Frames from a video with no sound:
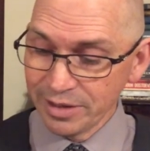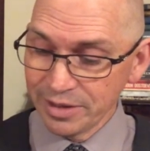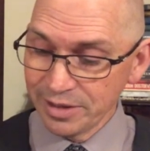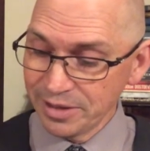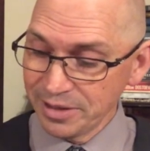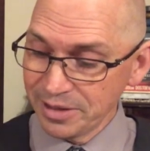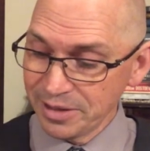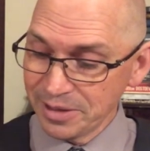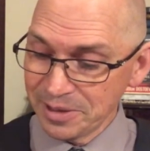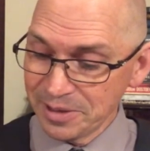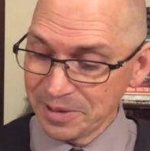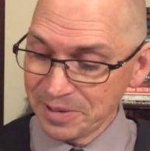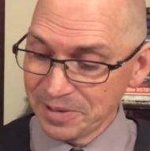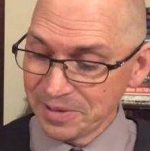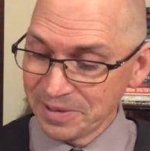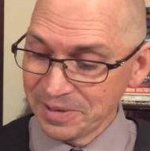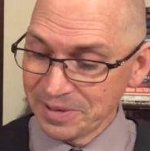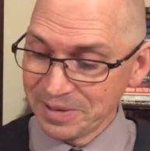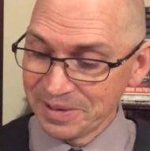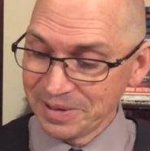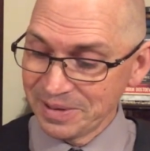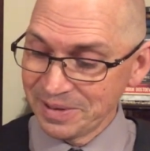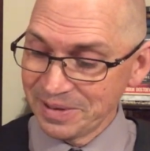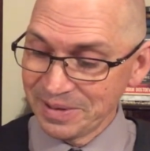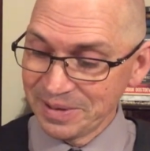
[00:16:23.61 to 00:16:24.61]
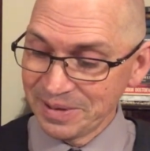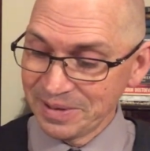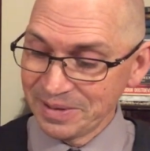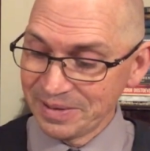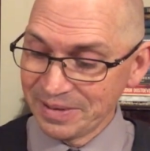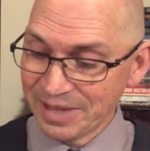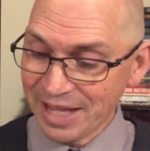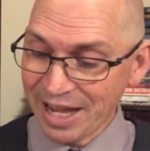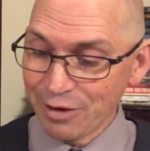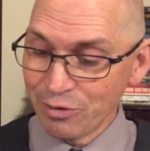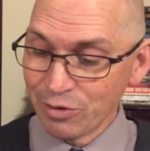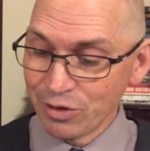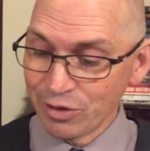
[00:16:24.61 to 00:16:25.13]
Uh,
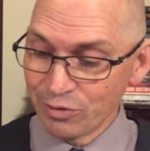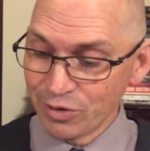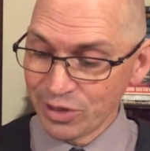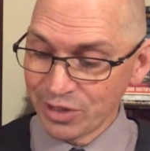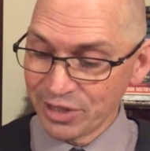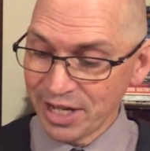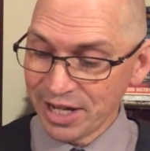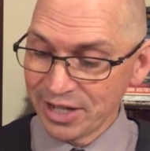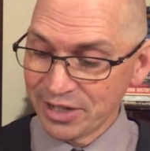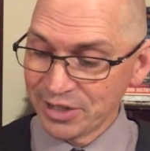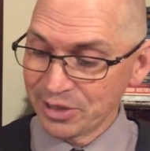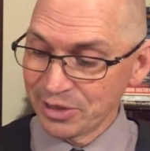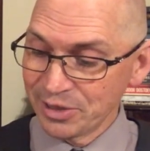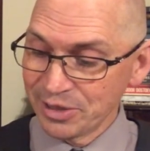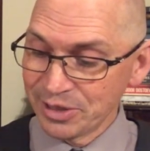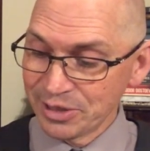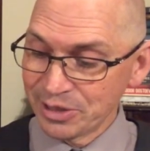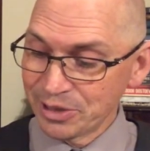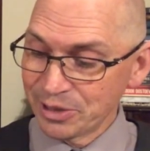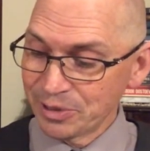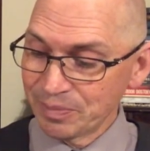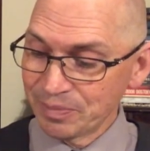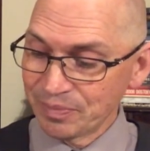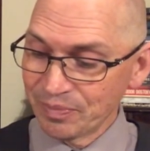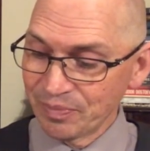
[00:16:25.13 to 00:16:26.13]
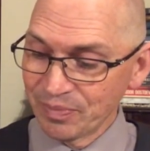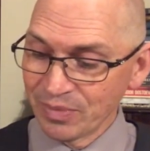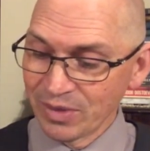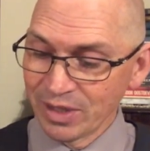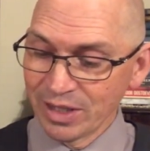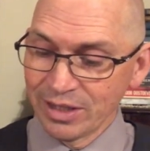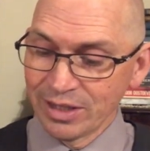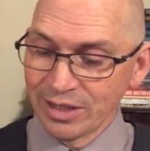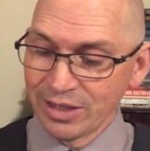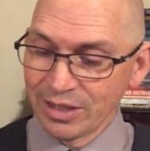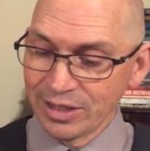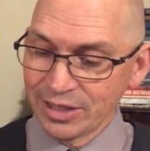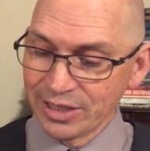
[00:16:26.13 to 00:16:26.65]
that one was excellent.
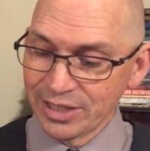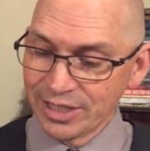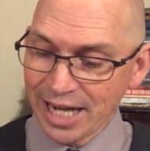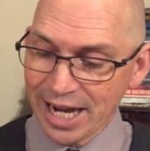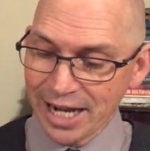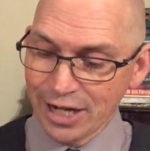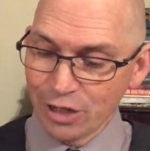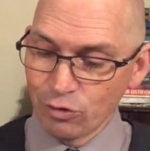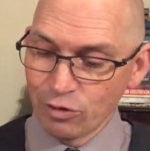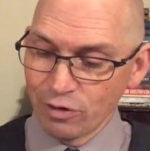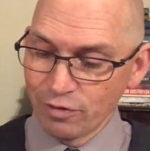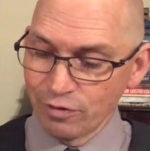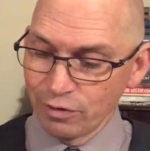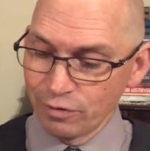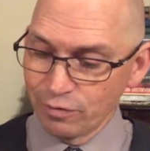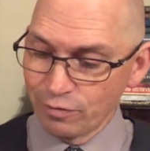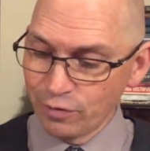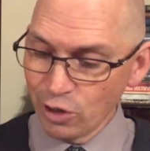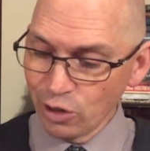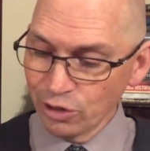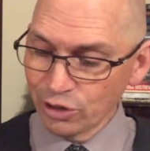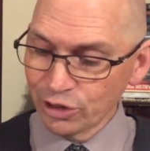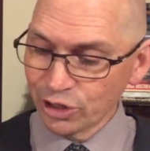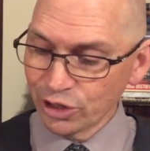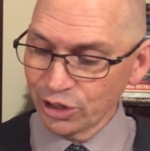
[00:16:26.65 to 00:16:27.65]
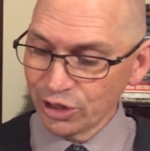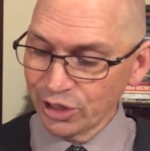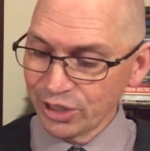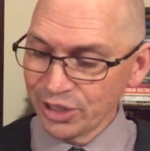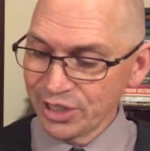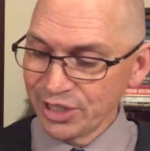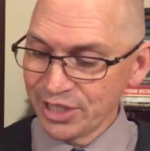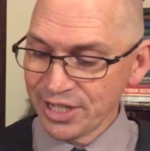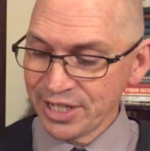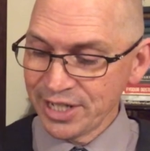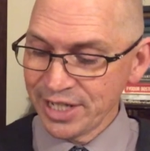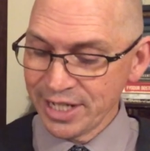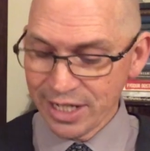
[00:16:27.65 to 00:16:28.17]
Shadow of the Vulture
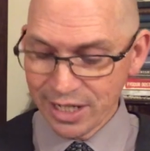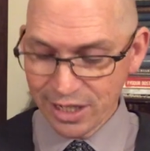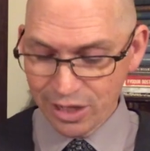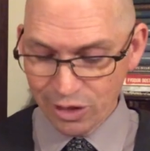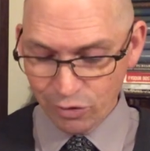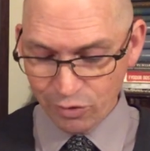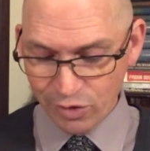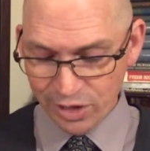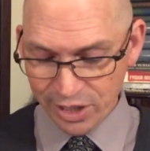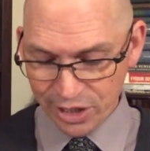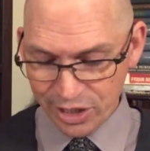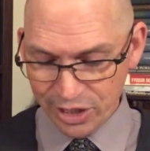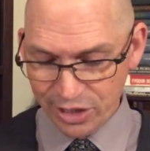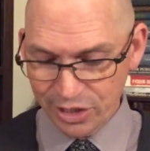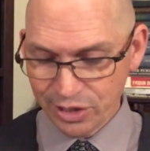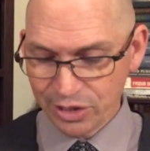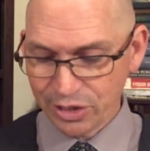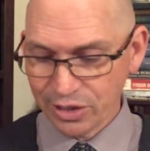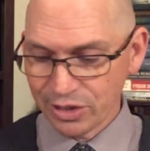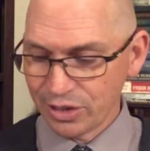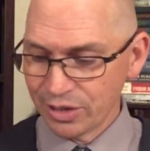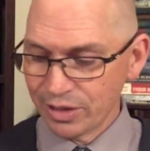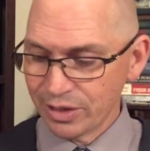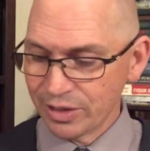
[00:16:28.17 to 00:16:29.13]
is in here, which